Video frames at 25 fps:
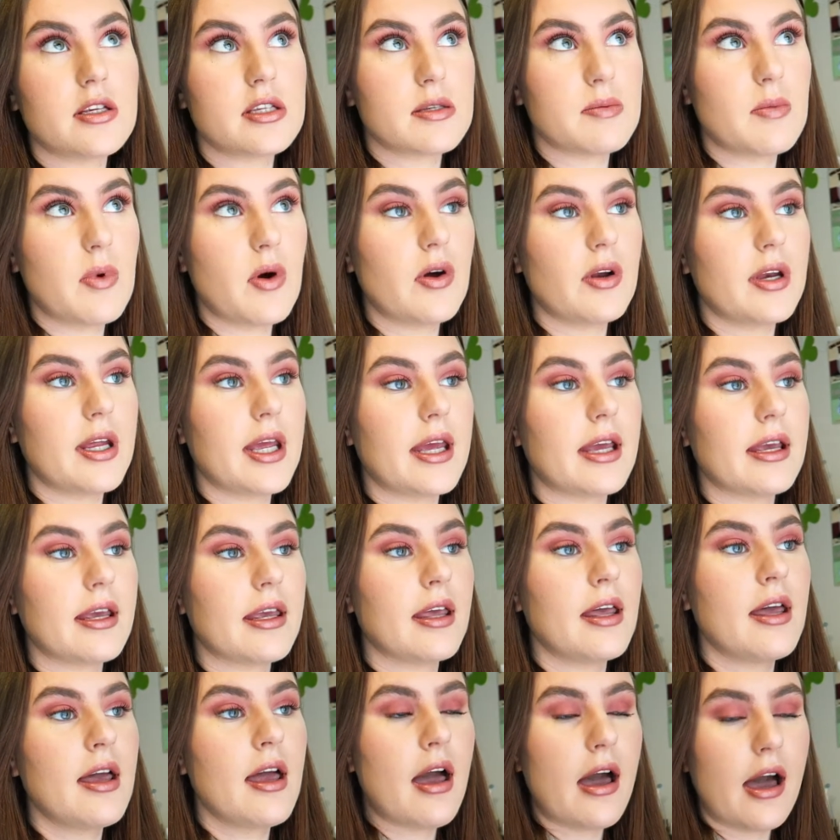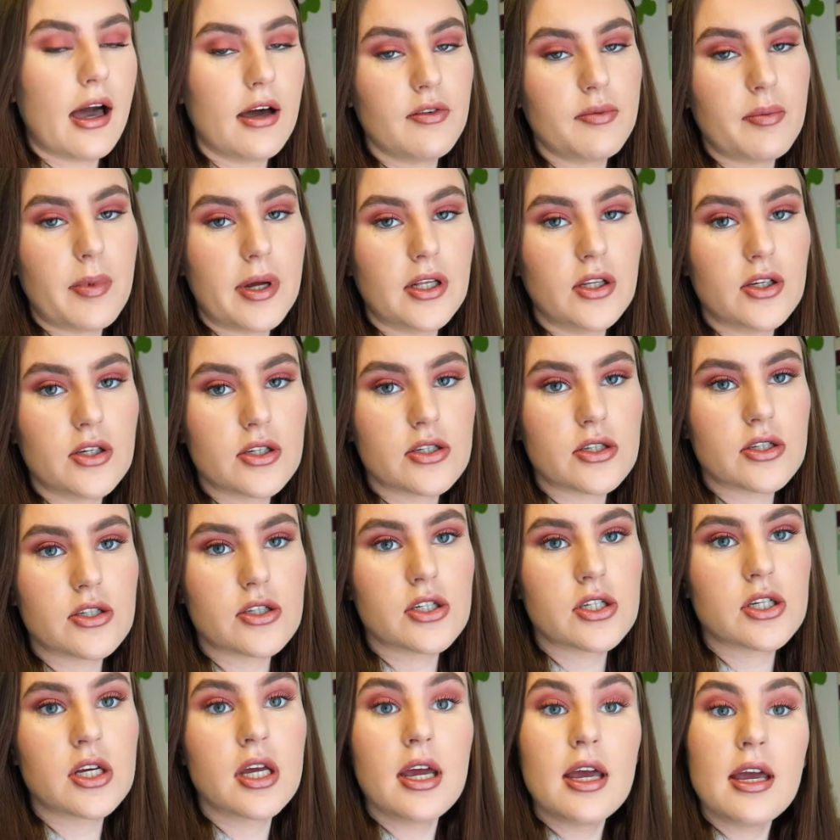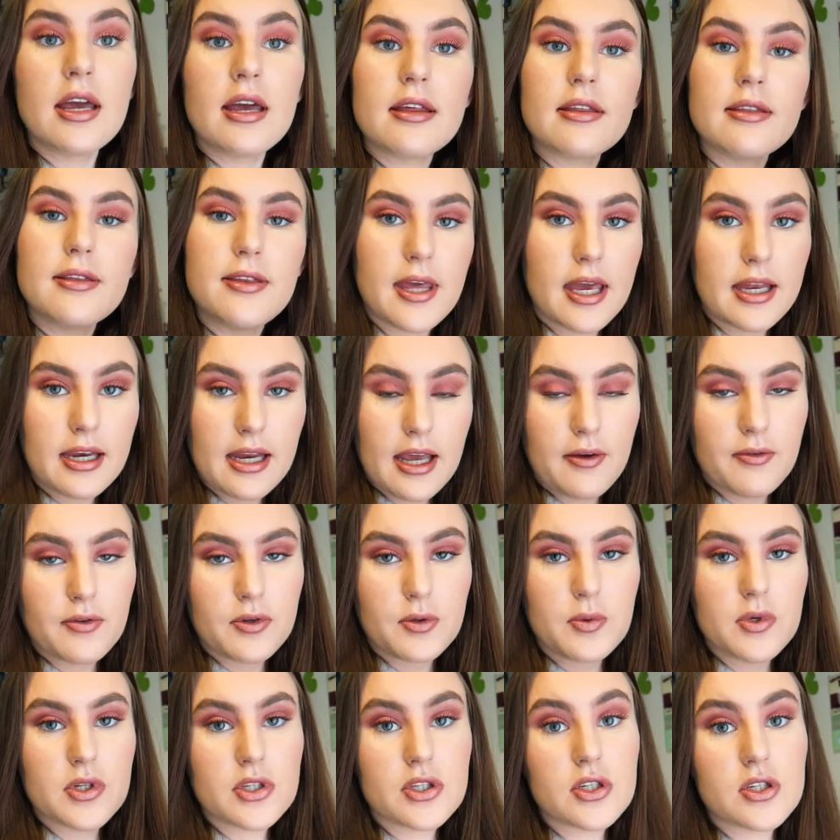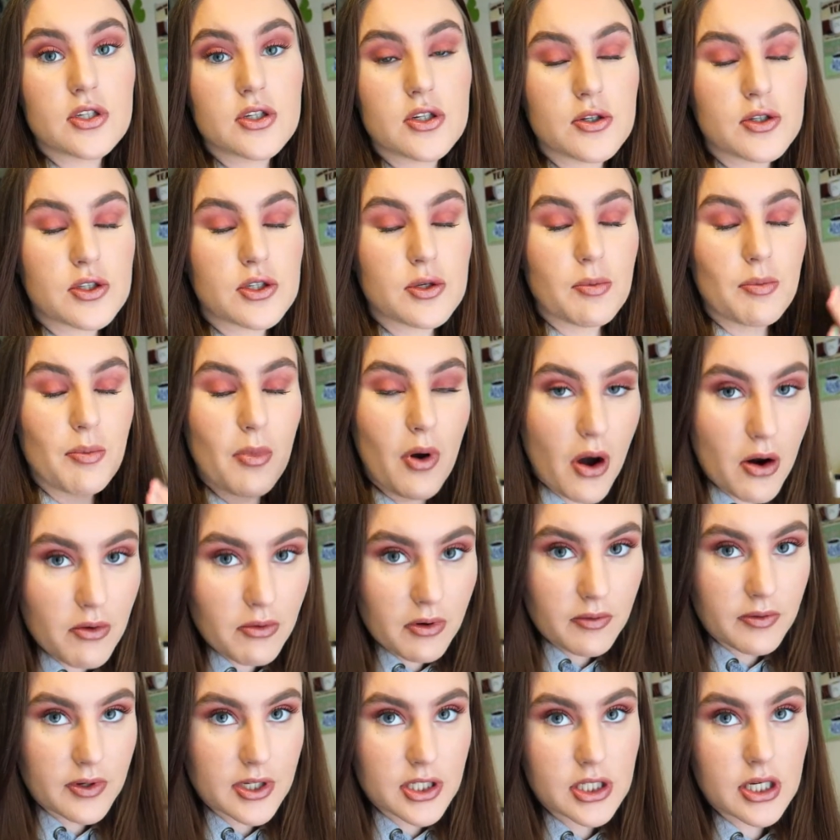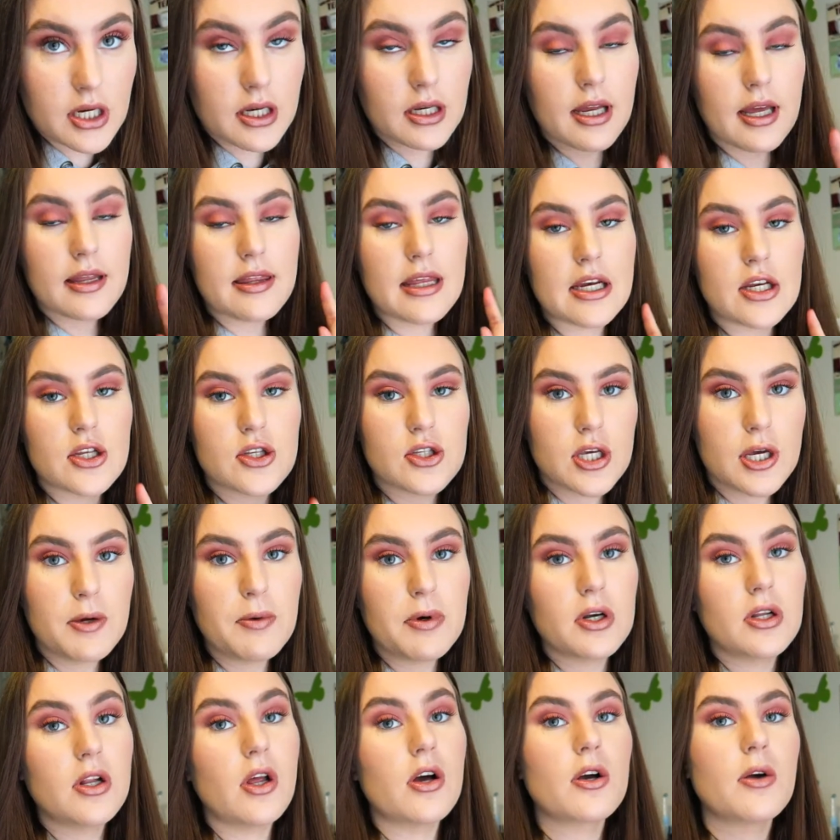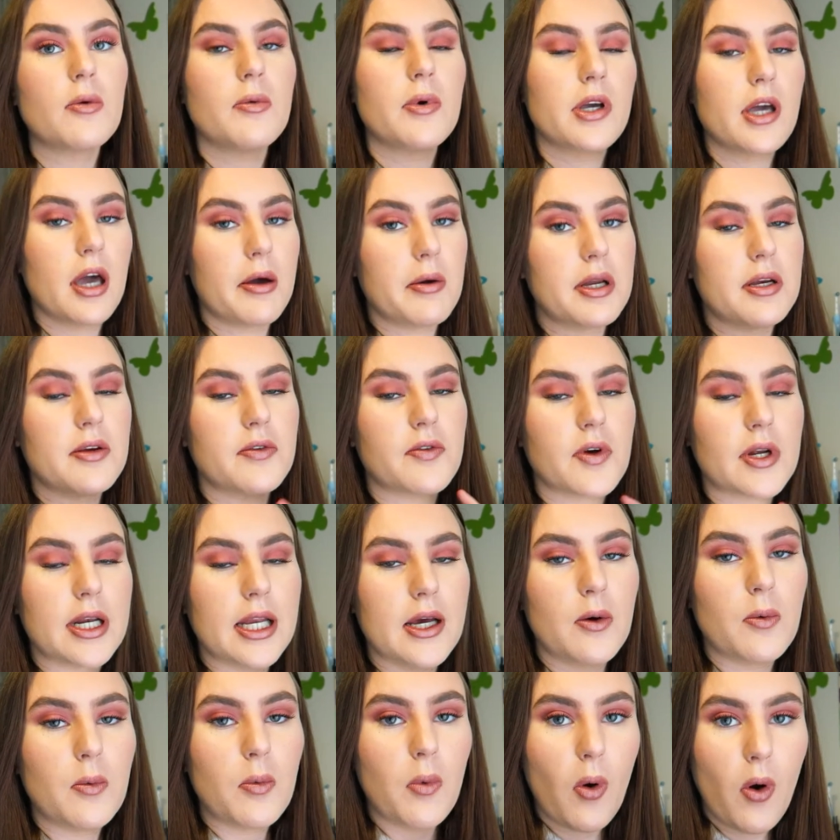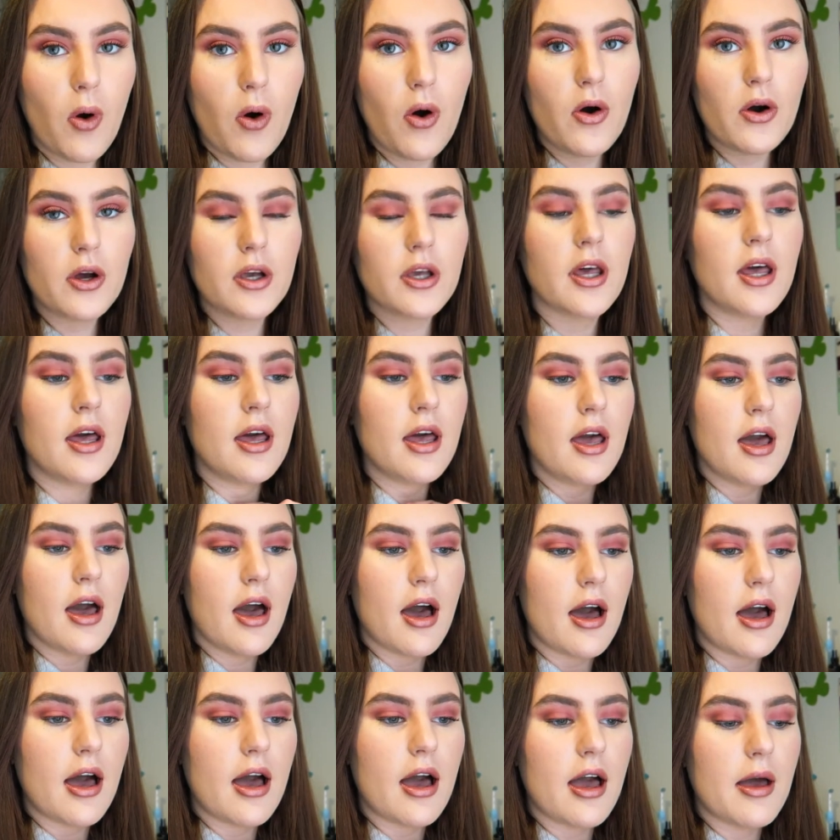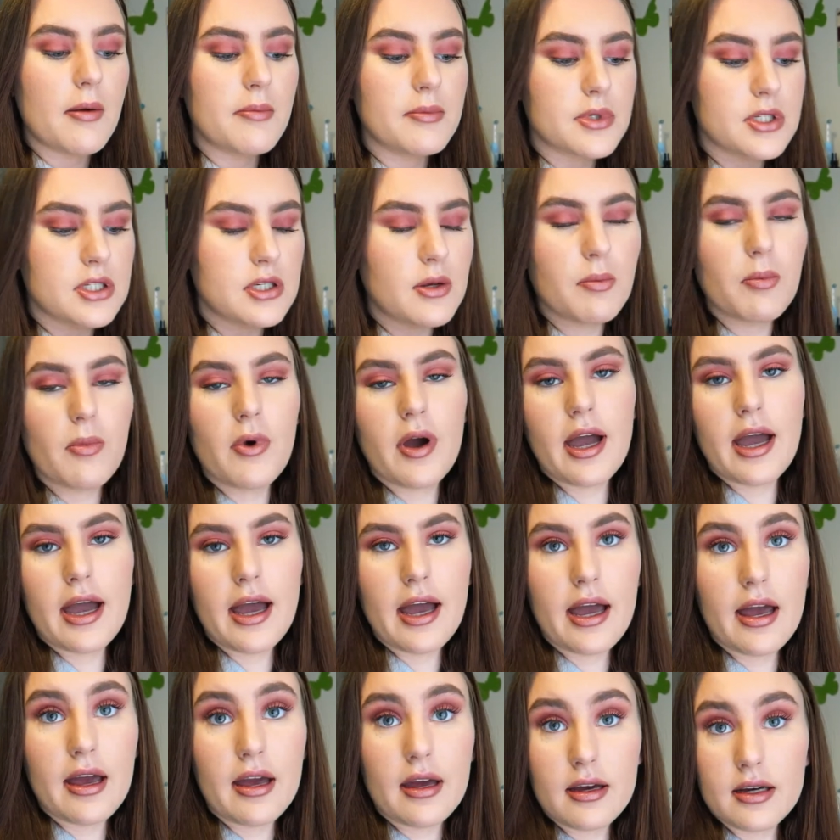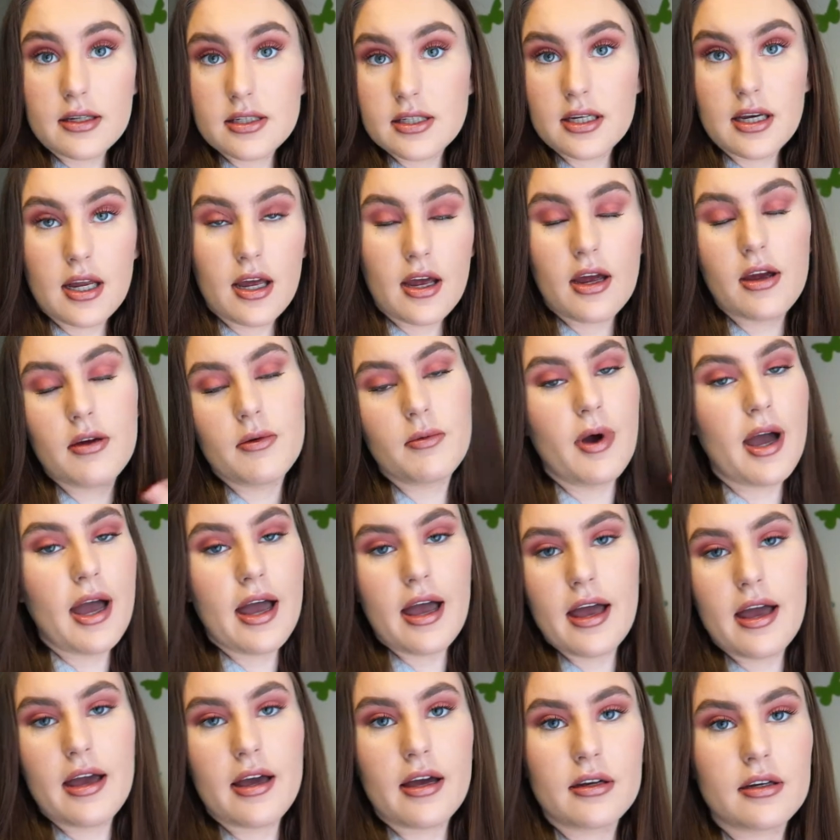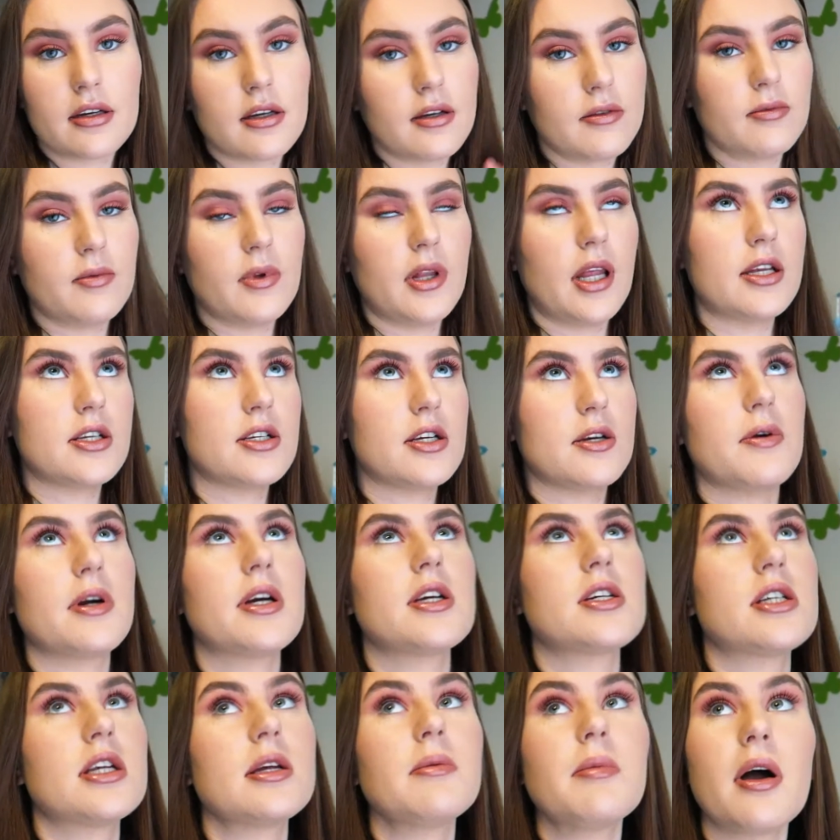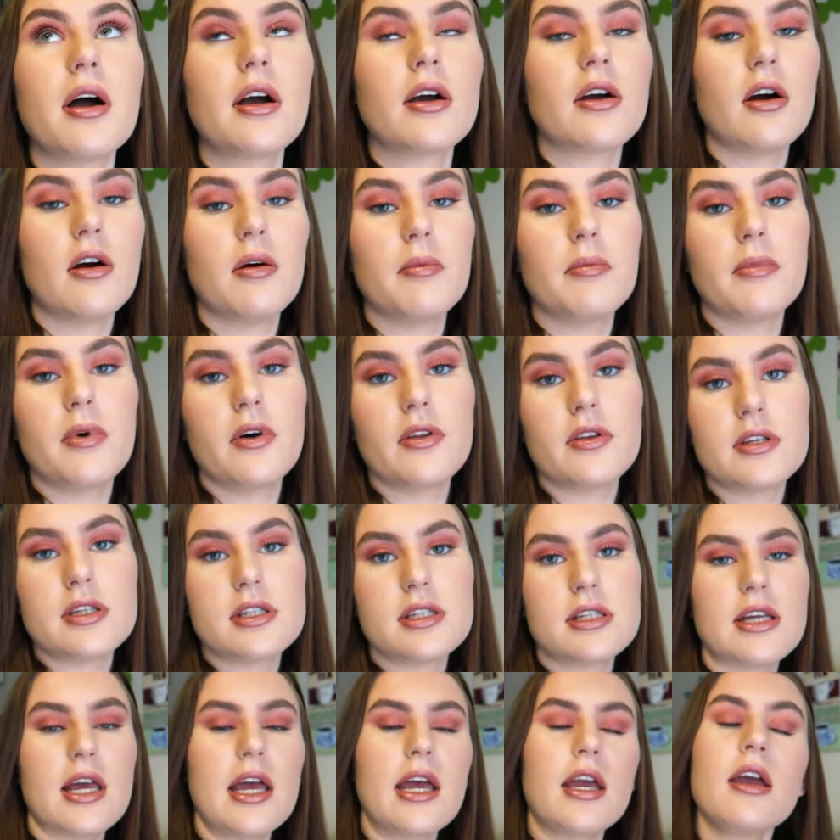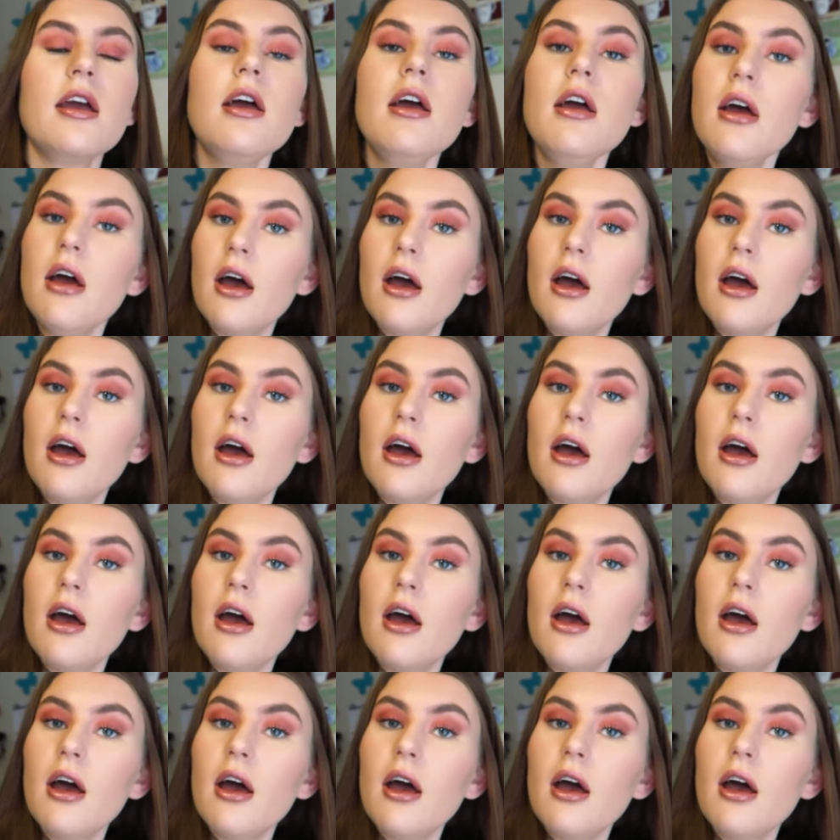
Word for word: this morning, have my lunch, then afterwards do some more revision, and then at two o'clock we're going for a little walk um somewhere. I don't know where. Well, I do actually, but I can't bother to say.